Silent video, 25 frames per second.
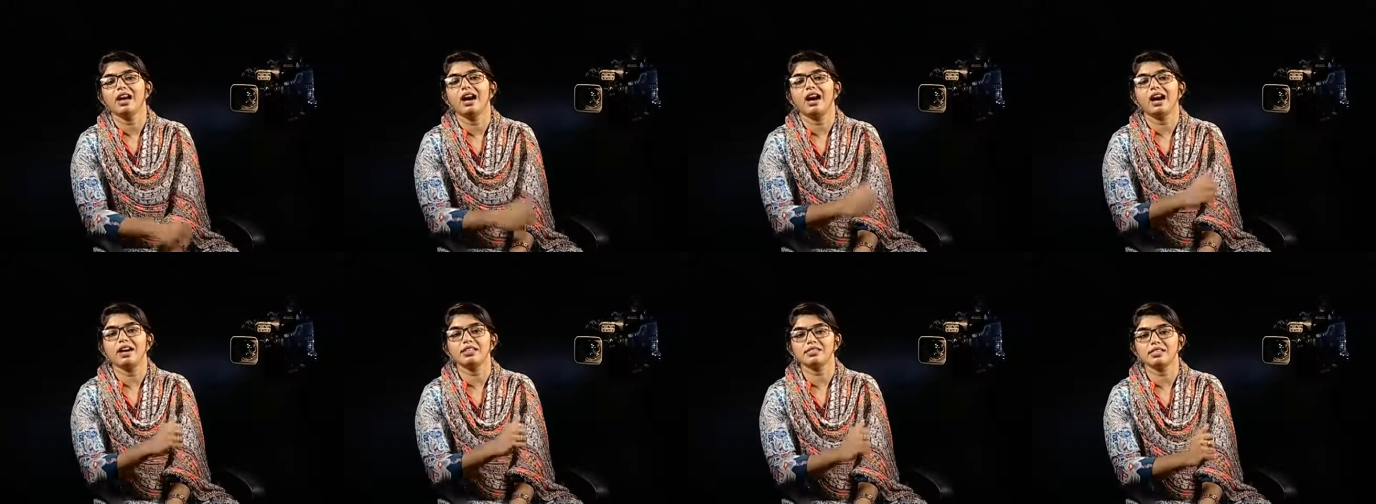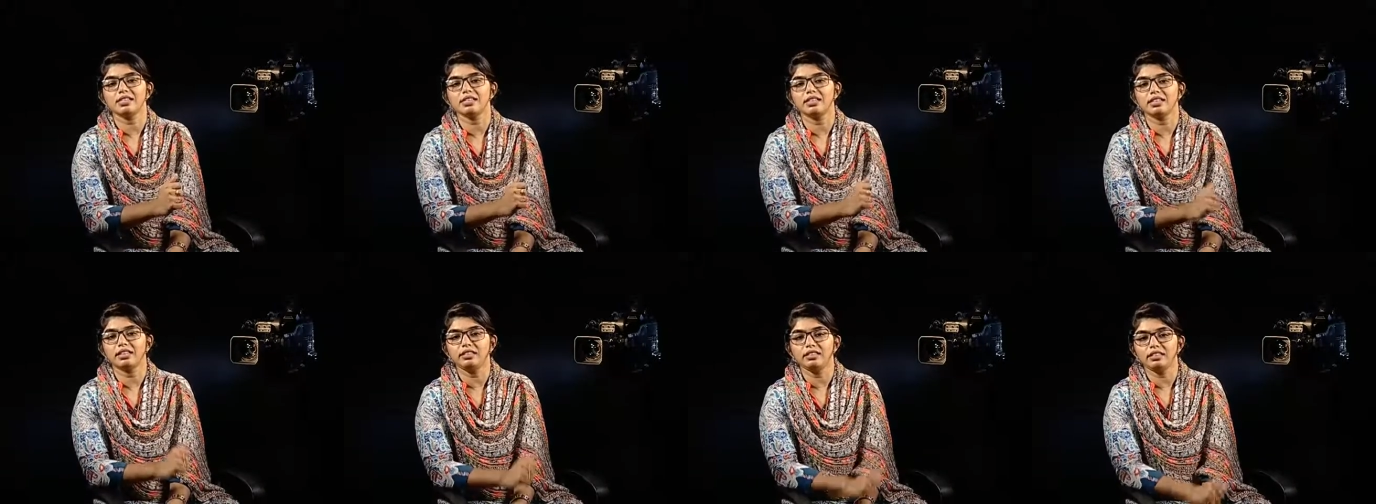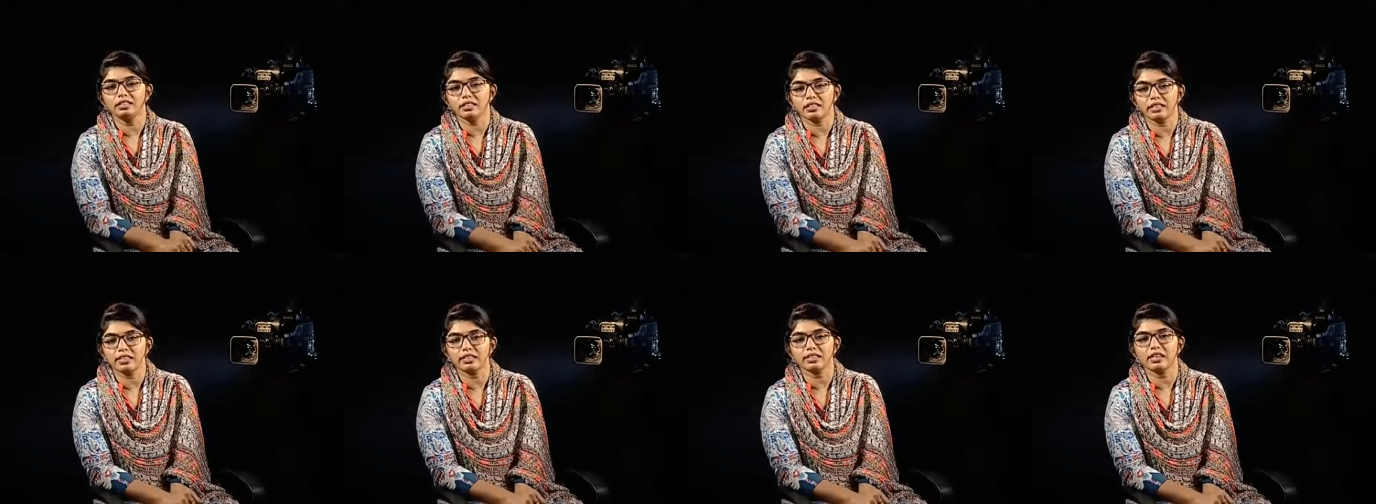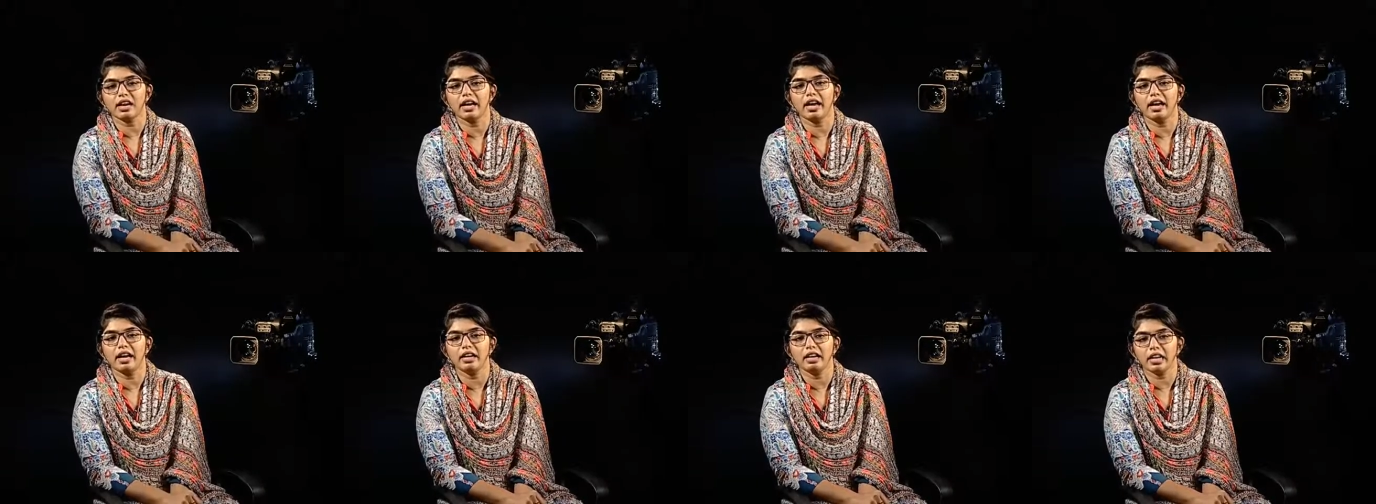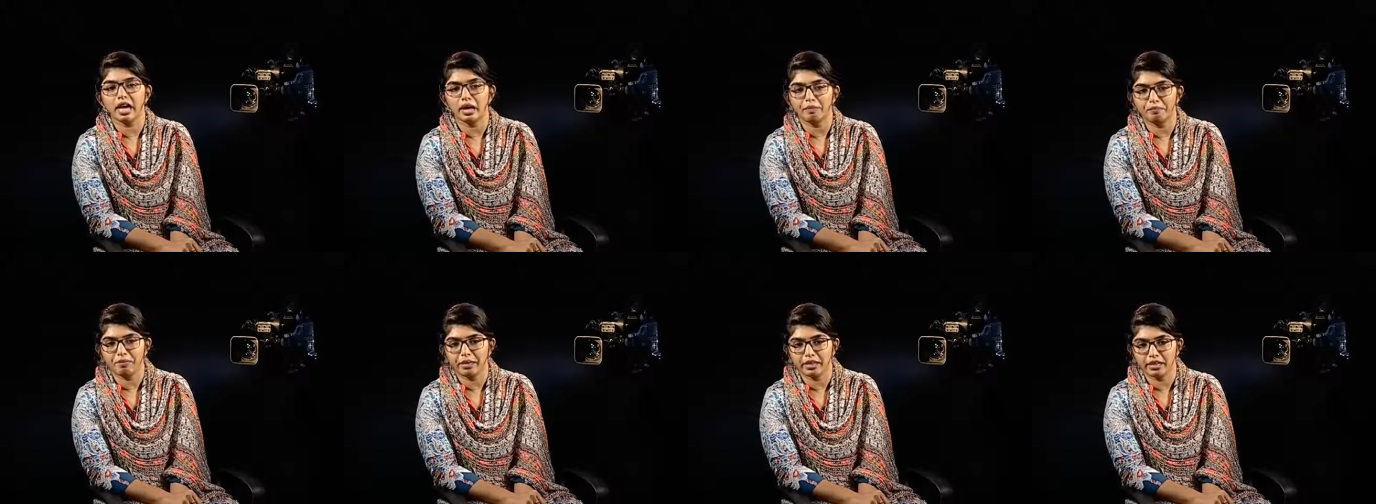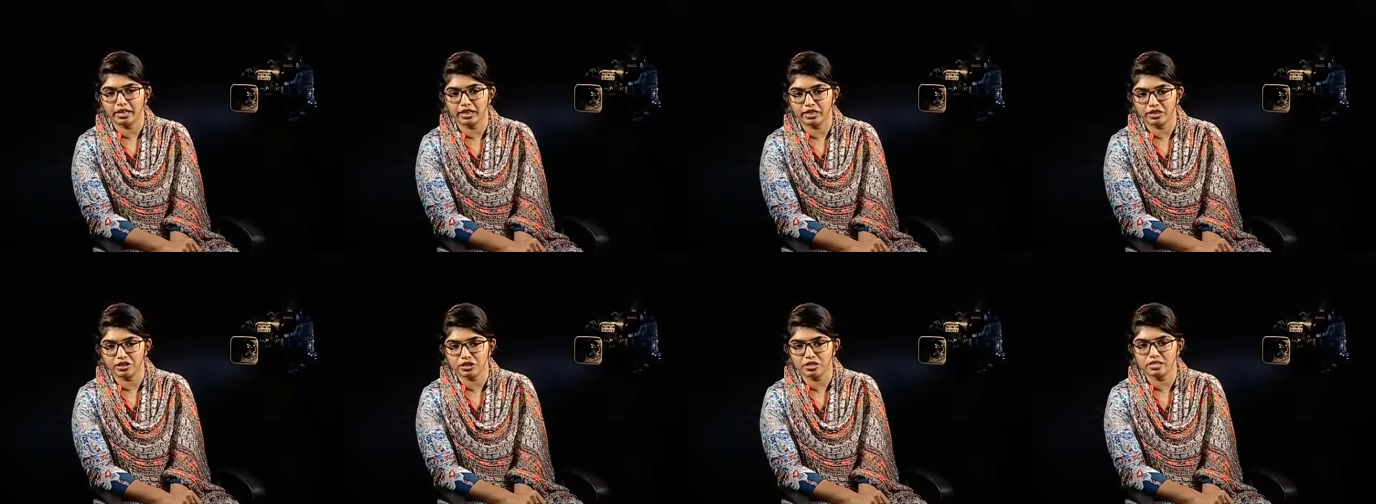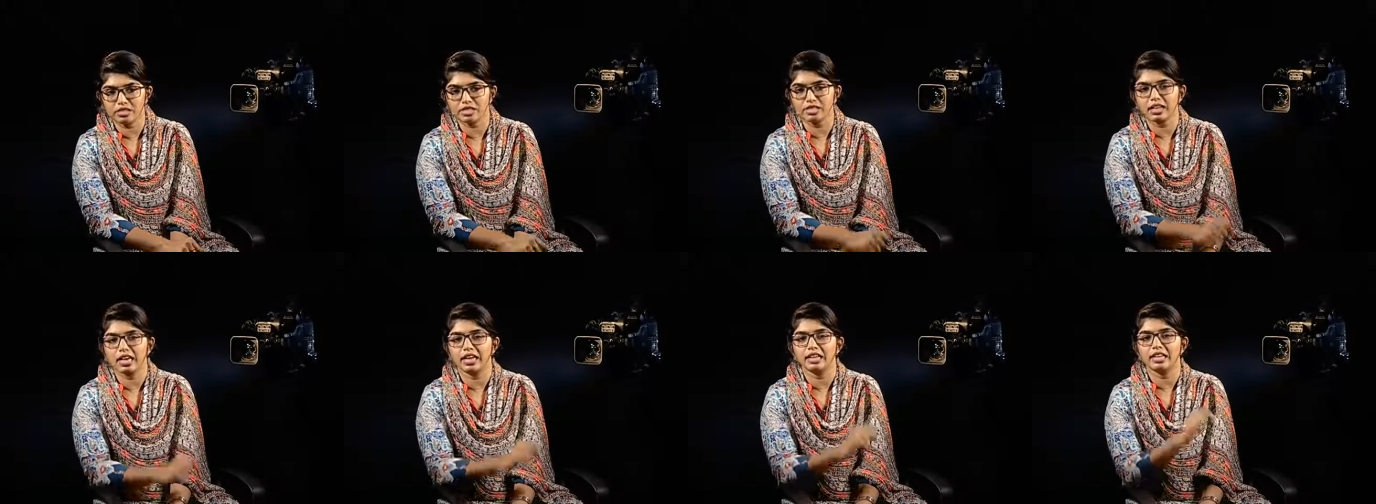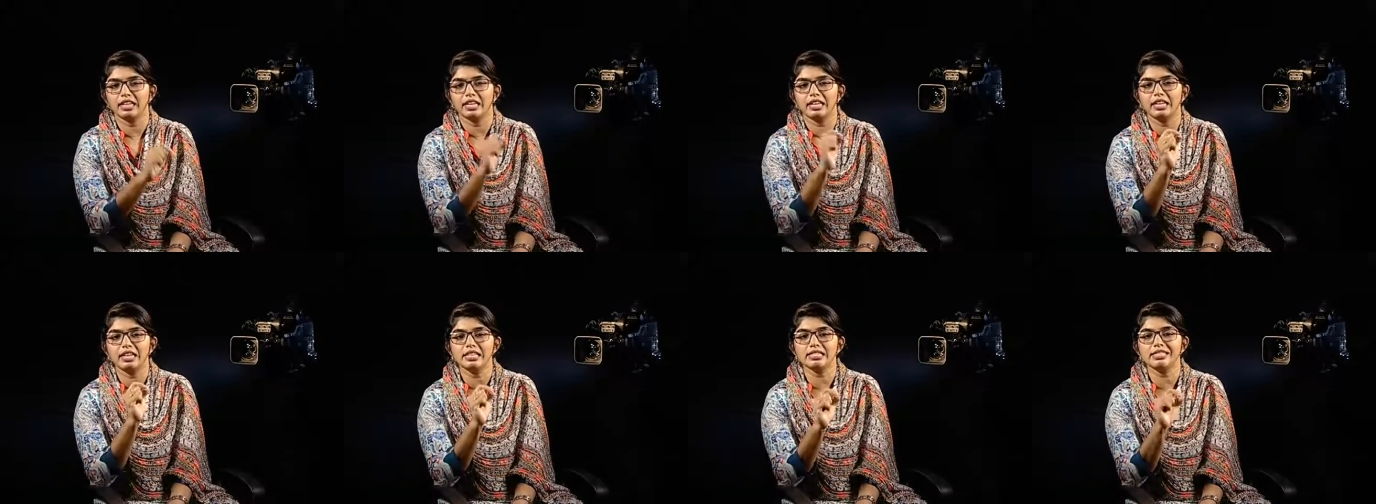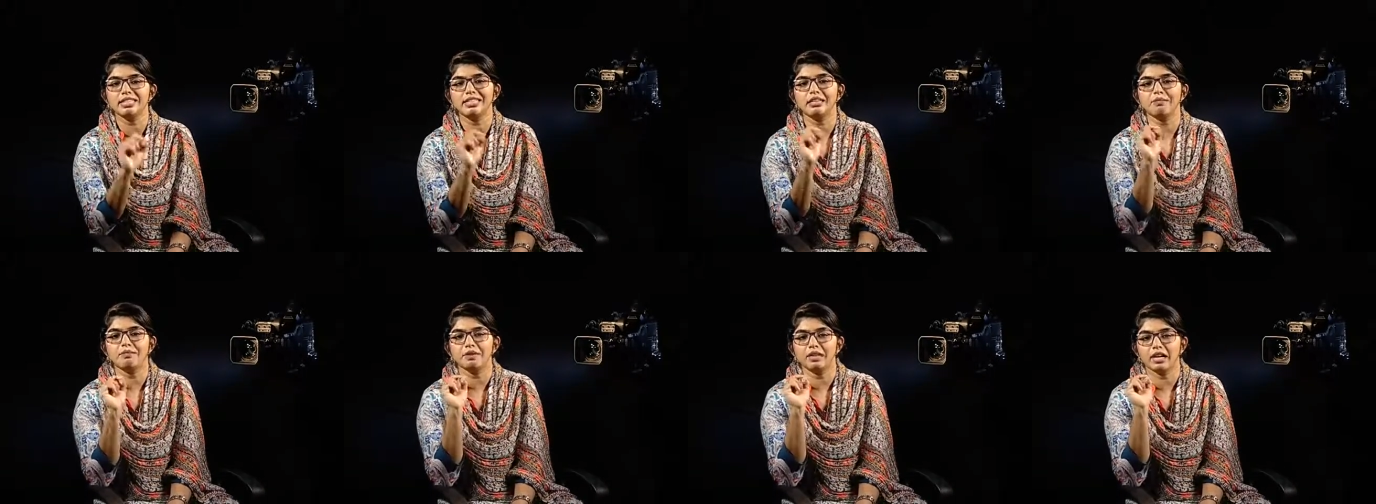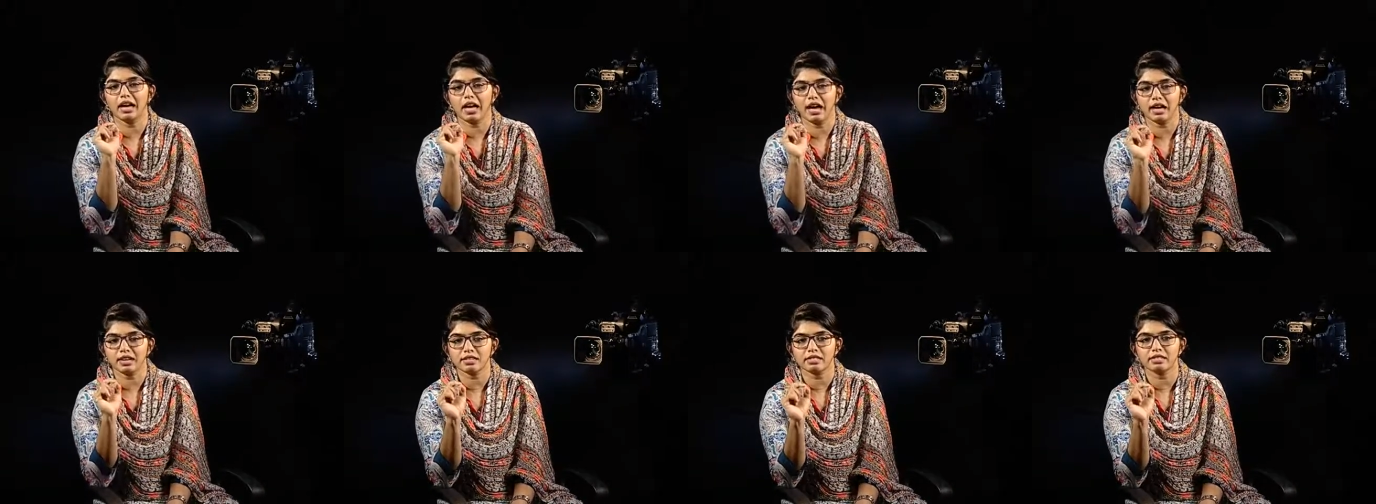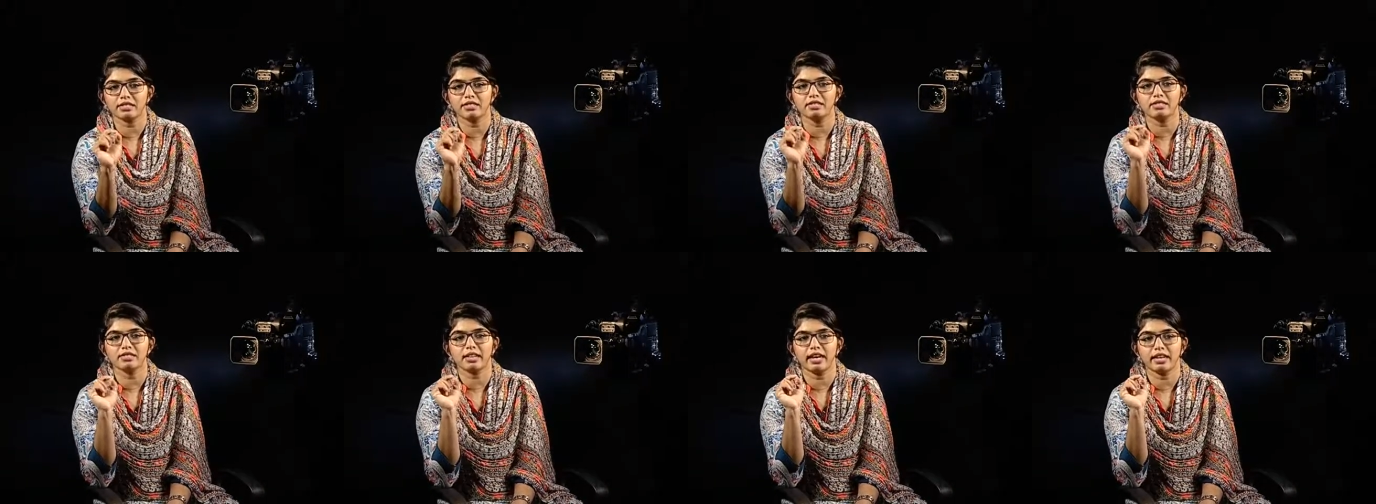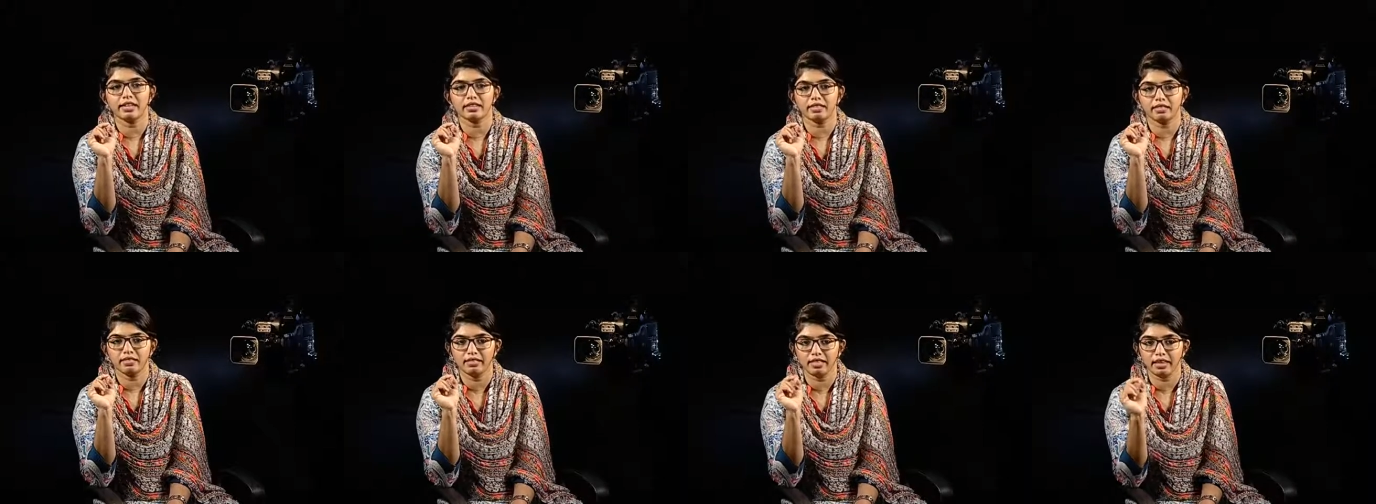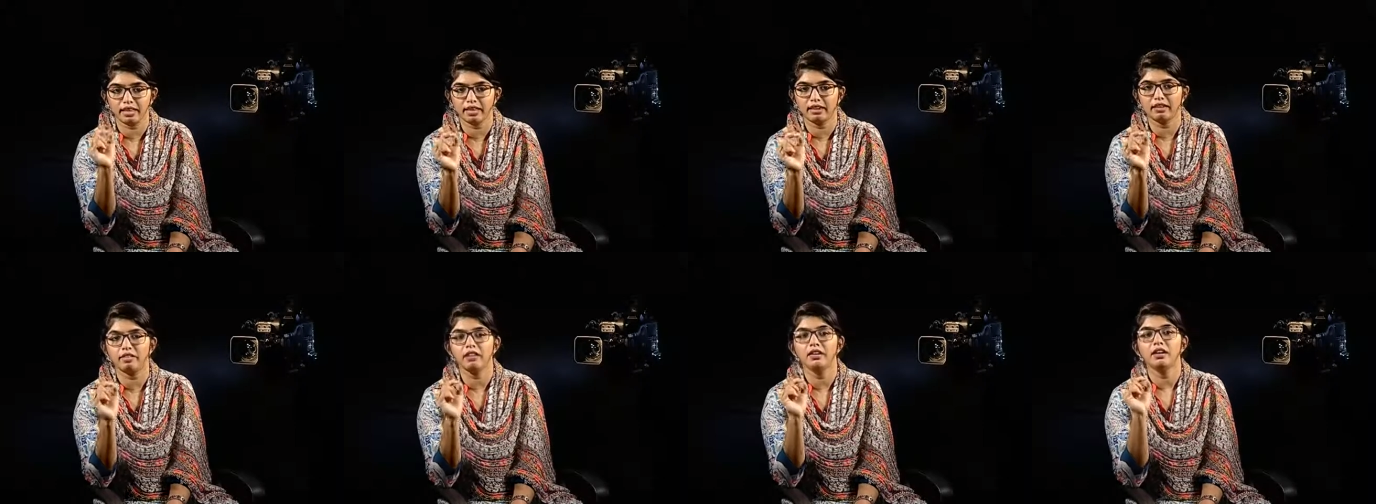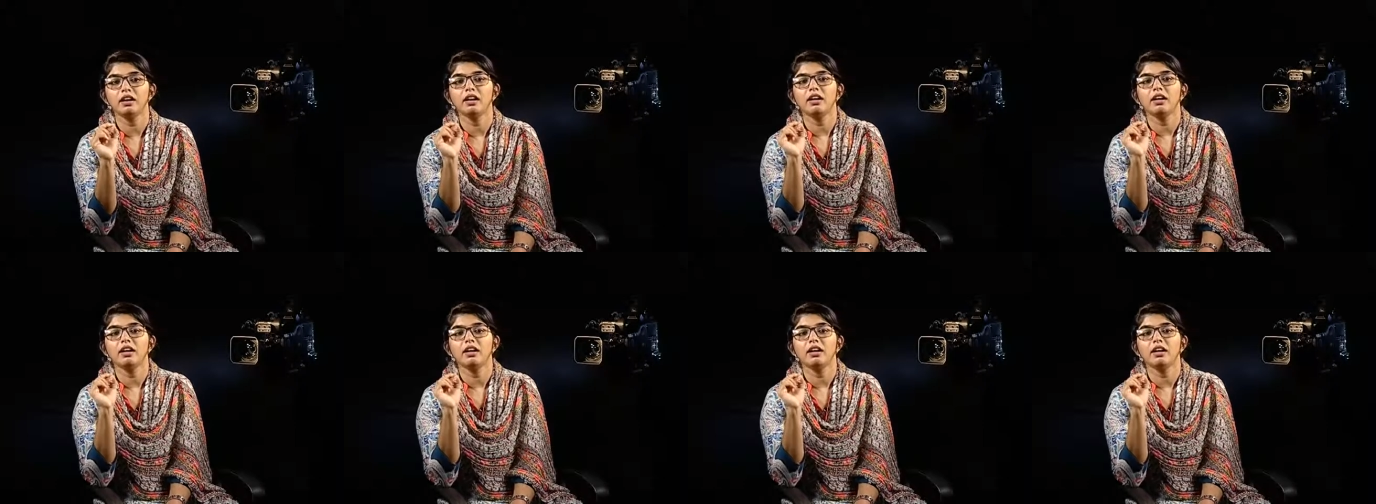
as the content and applications can easily be accessed at there,